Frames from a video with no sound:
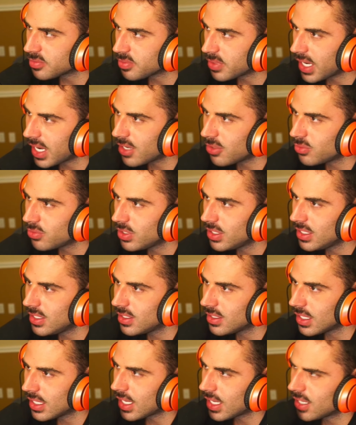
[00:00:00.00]
But I don't really
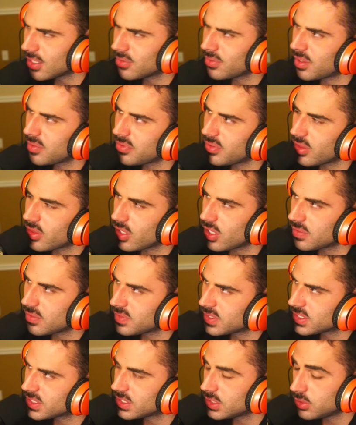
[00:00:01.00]
like. I don't. I haven't thought of a
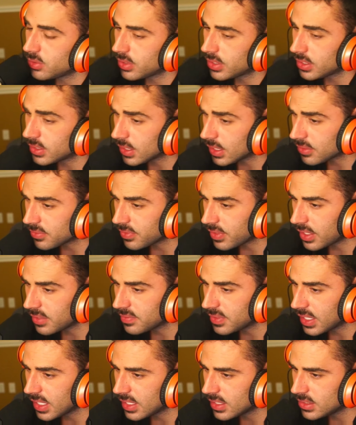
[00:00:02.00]
cigarette in like five
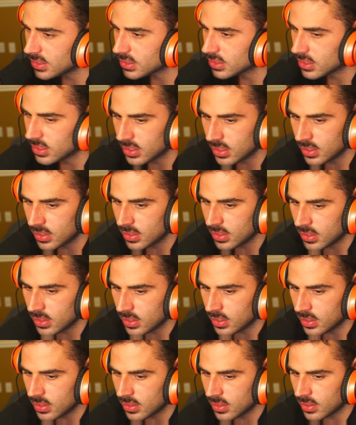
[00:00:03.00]
days.
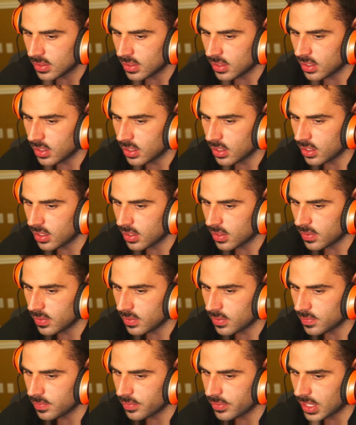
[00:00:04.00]
Uh,
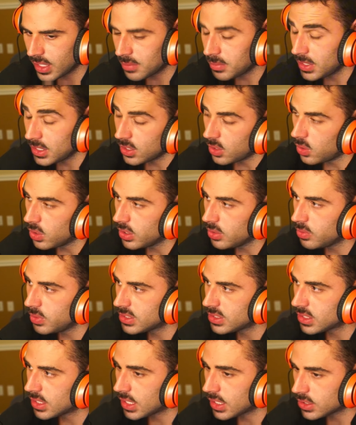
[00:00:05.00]
I mean, the only
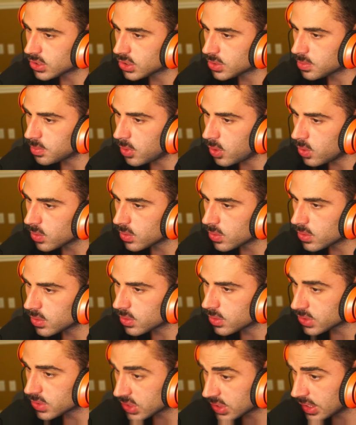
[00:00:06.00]
reason I smoke
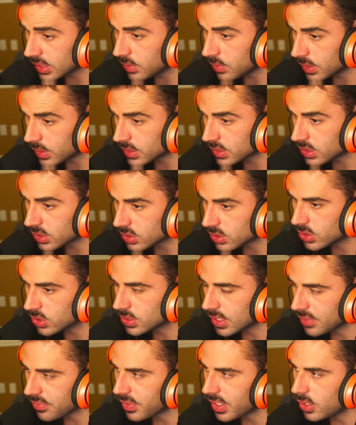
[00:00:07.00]
cigarettes is because
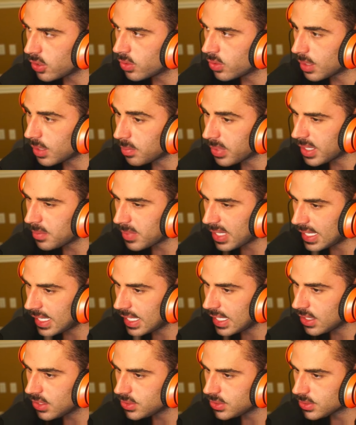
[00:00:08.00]
if I don't, I bite my
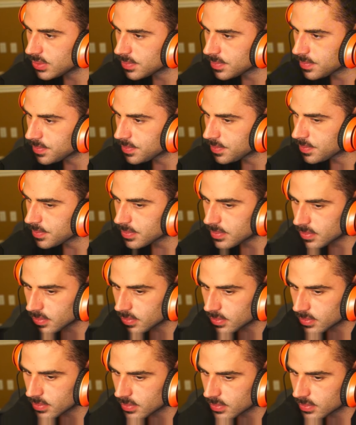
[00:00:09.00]
nails.
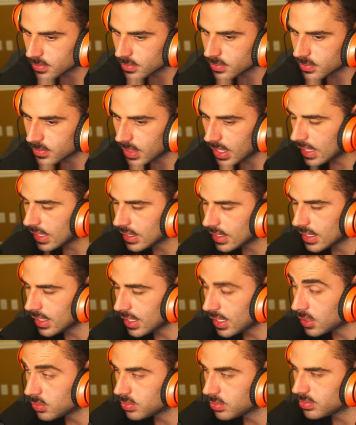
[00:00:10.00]
And like I
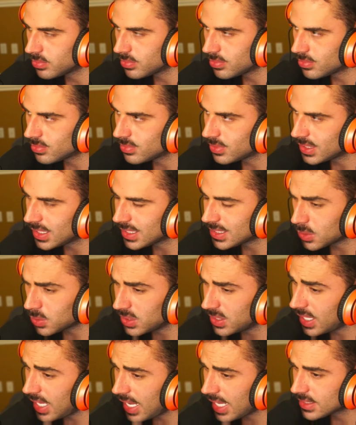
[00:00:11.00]
don't. That's a
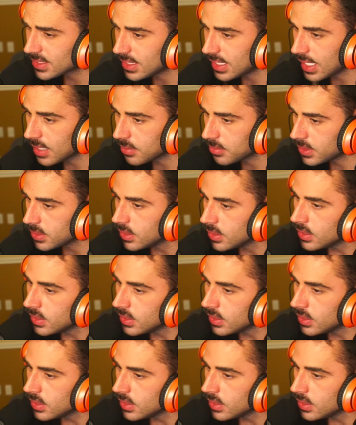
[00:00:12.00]
nasty habit.